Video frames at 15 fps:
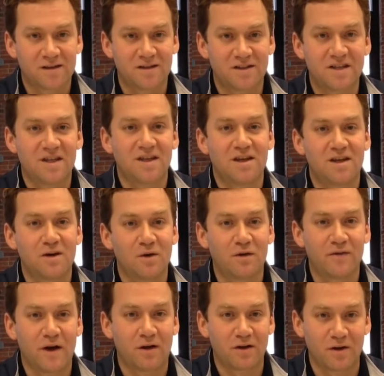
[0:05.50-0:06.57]
CEO of
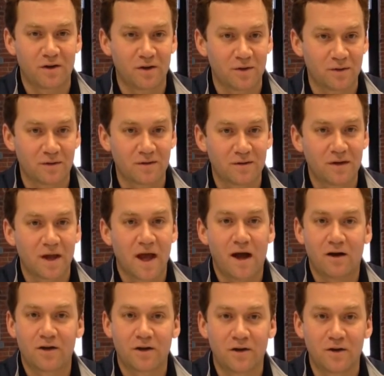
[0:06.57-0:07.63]
Alcohoot.
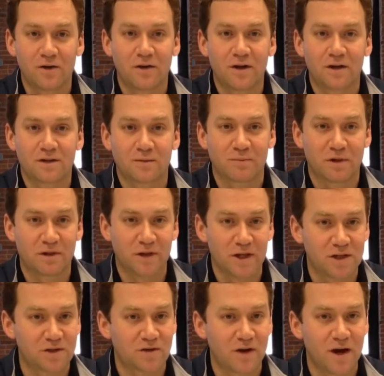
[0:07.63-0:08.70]
Alcohoot is a
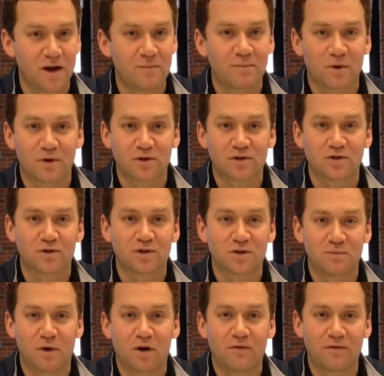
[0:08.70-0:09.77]
police grade personal
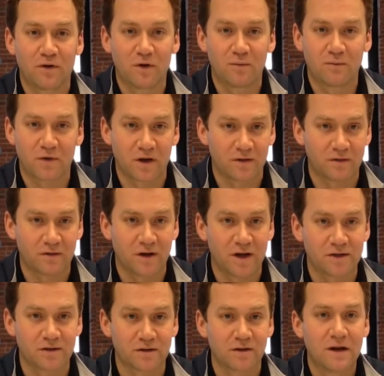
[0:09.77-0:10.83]
smartphone
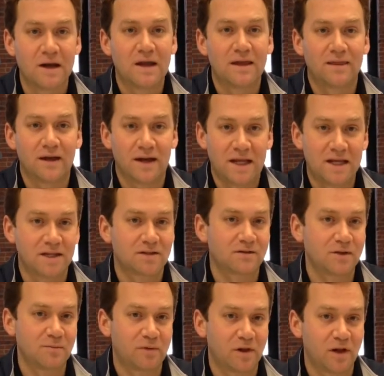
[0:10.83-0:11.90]
breathalyzer that
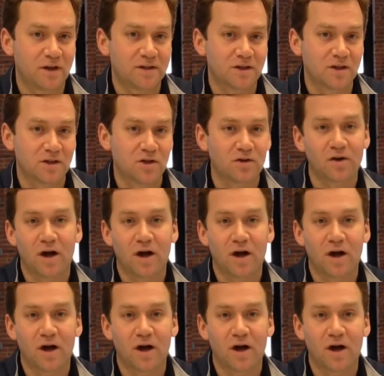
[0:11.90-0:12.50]
easily plugs into your